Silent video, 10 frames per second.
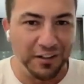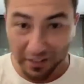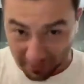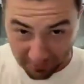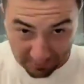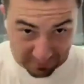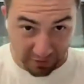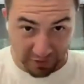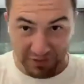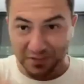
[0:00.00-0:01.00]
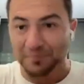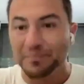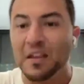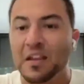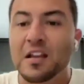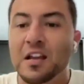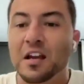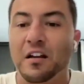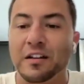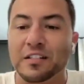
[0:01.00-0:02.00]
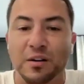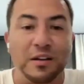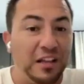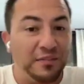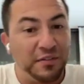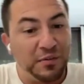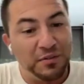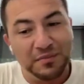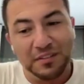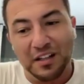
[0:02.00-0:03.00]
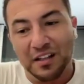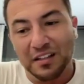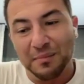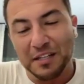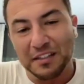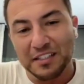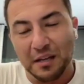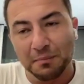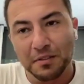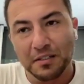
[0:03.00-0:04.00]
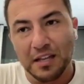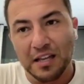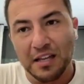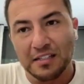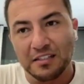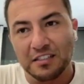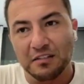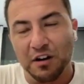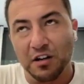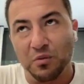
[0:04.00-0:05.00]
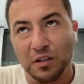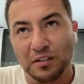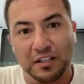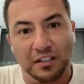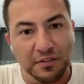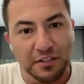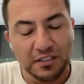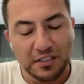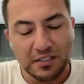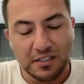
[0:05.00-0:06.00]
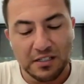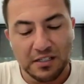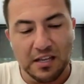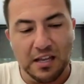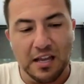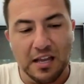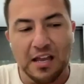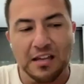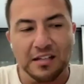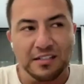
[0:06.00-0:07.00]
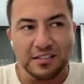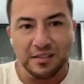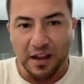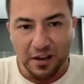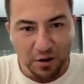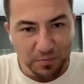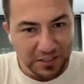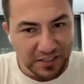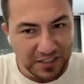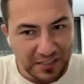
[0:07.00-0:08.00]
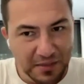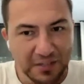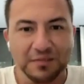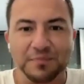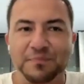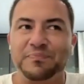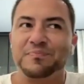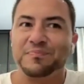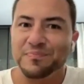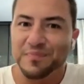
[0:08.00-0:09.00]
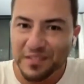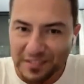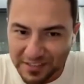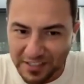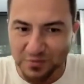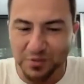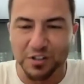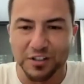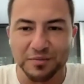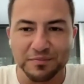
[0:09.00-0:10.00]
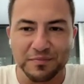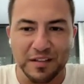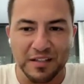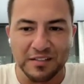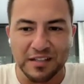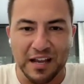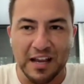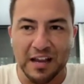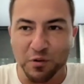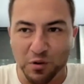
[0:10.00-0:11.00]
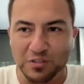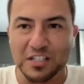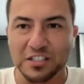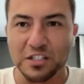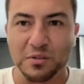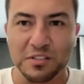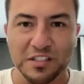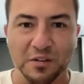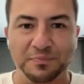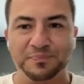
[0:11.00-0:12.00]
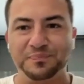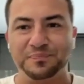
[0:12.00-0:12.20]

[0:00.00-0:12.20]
right? Like, there it is. All right. So I love everyone. Let me get this up, and I'll see you Rhino Wealth at 11. And I hope tonight's email says we're good. And I have all day to do it. So